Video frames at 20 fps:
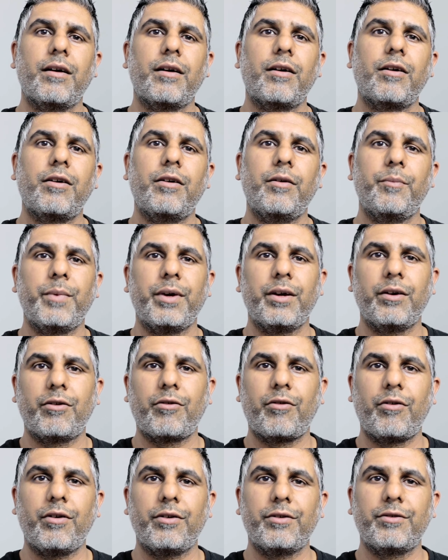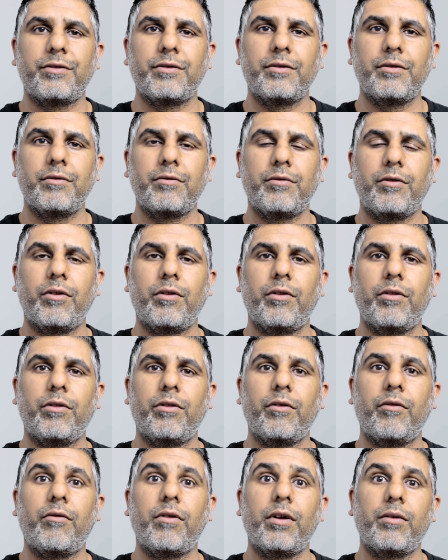coming across
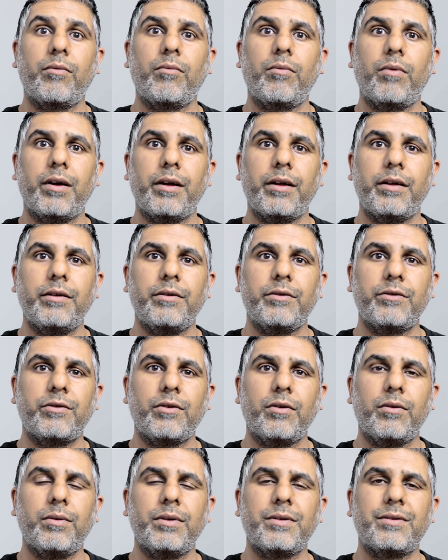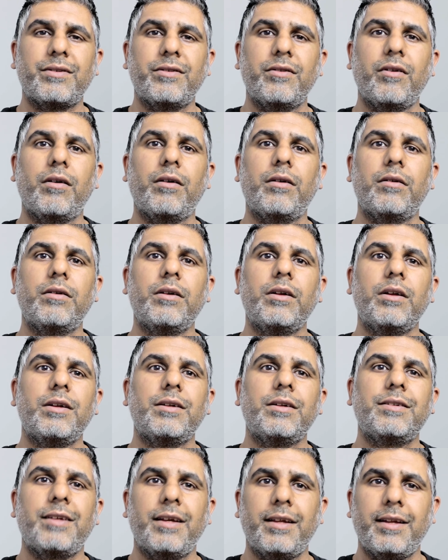the right way. So it's not
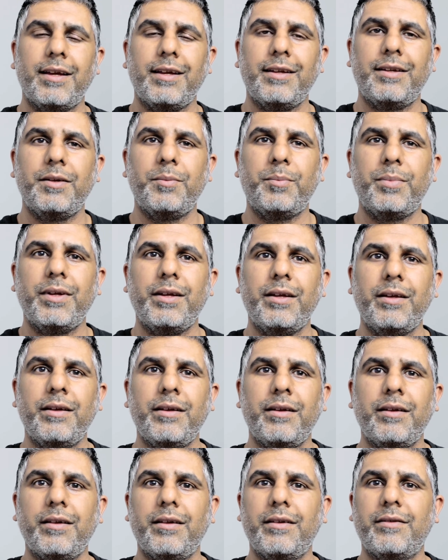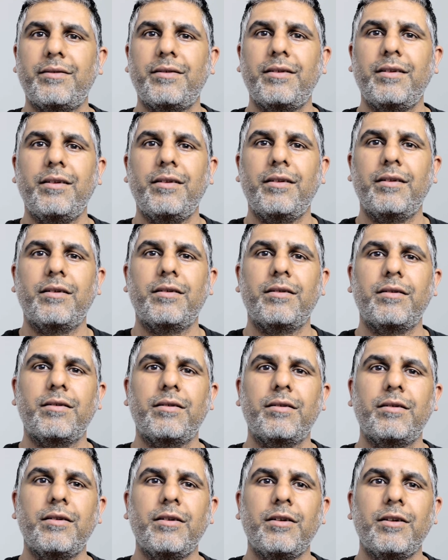1080p, it's
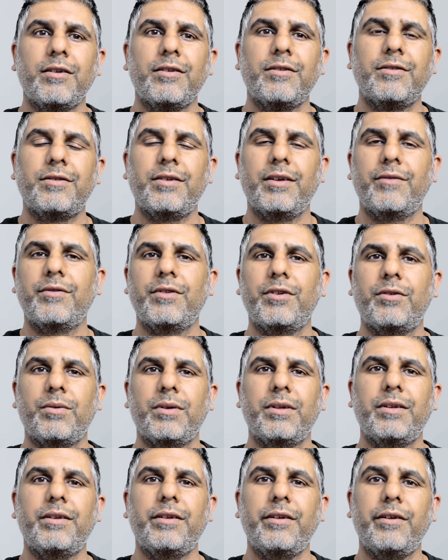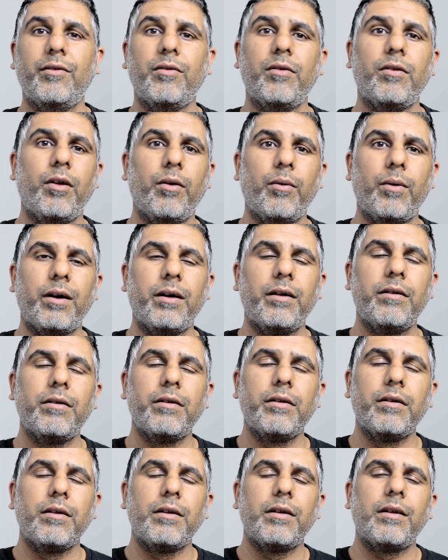either 720 or lower,
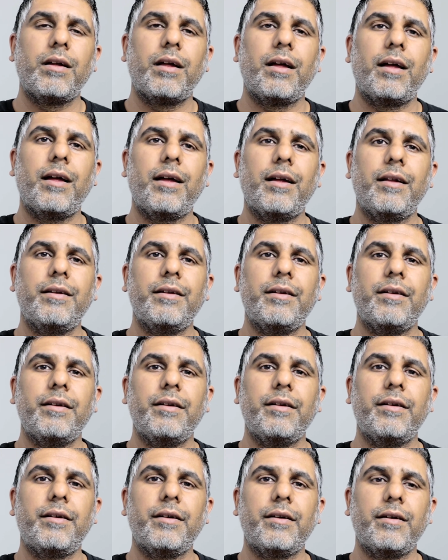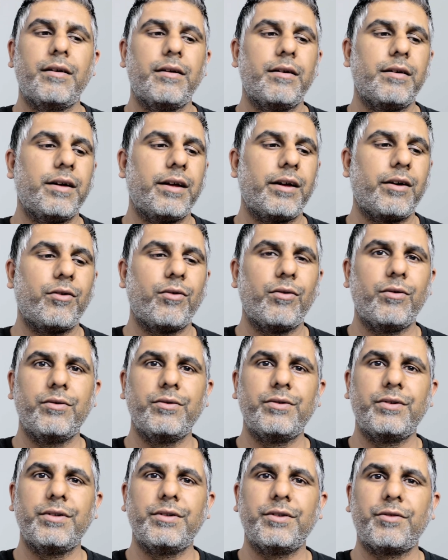and it
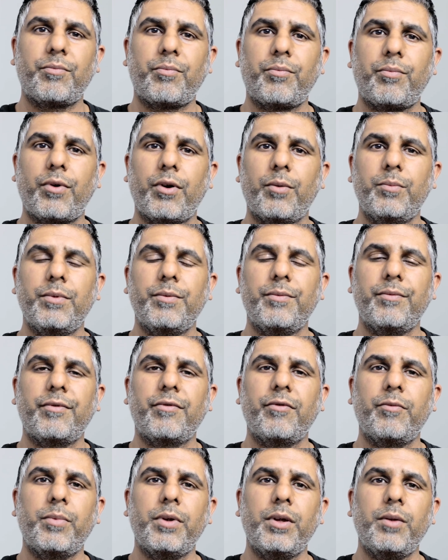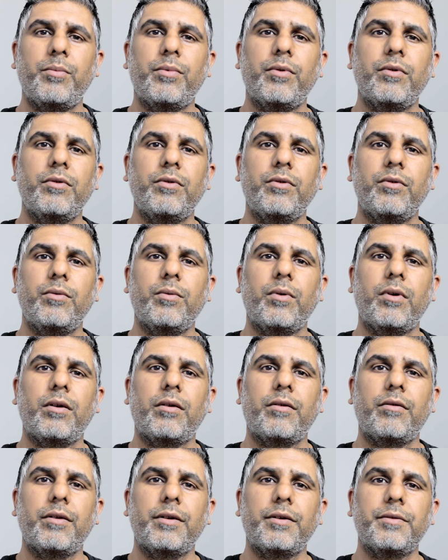causes problems for people who
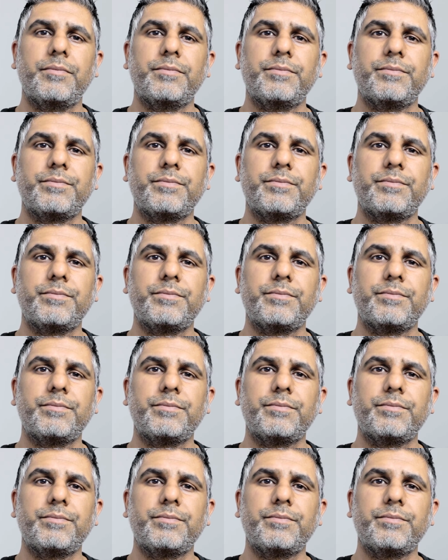are